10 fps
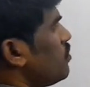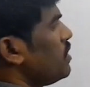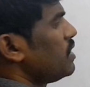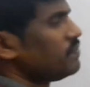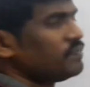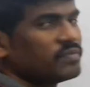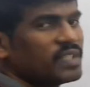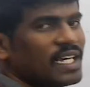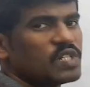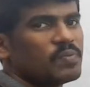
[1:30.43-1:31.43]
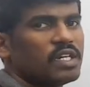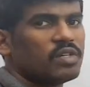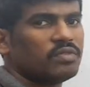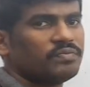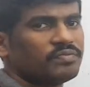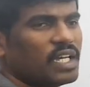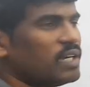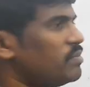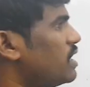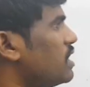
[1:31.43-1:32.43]
be sp2
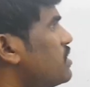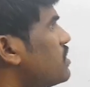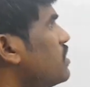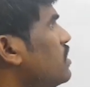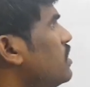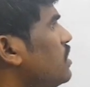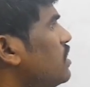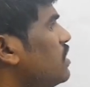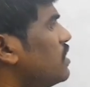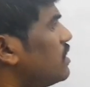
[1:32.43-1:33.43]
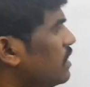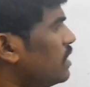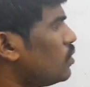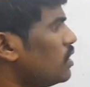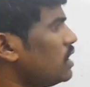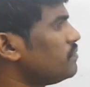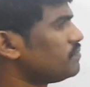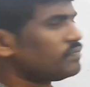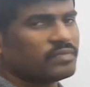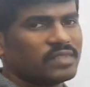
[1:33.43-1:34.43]
hybridized. Then only
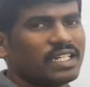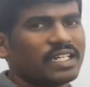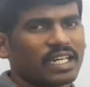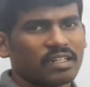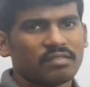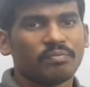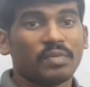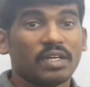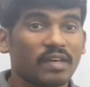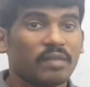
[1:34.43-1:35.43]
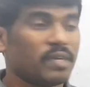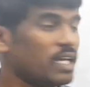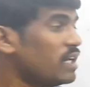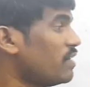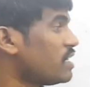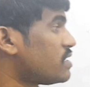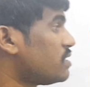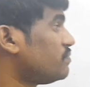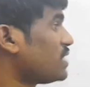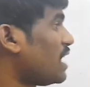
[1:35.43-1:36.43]
it can behave as
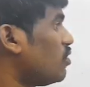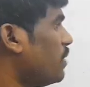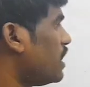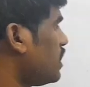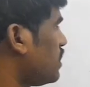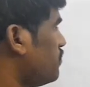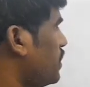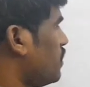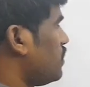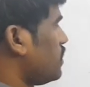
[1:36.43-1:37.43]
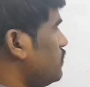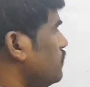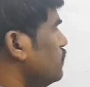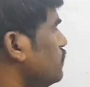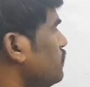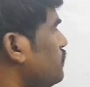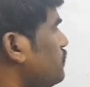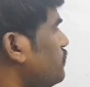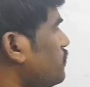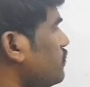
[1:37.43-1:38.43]
an aromatic compound.
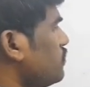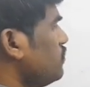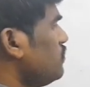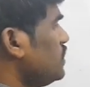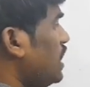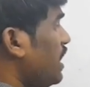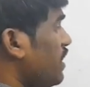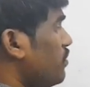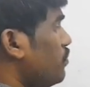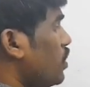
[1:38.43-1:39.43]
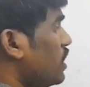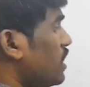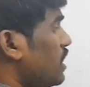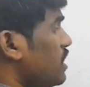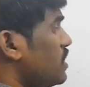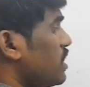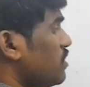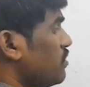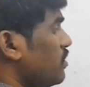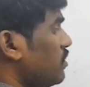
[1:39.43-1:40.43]
Another important
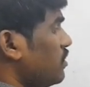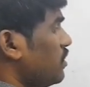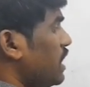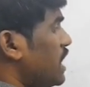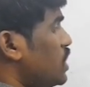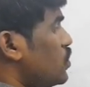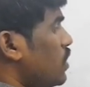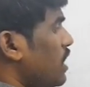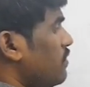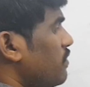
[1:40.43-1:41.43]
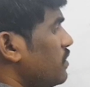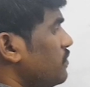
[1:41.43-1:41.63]
condition, it should have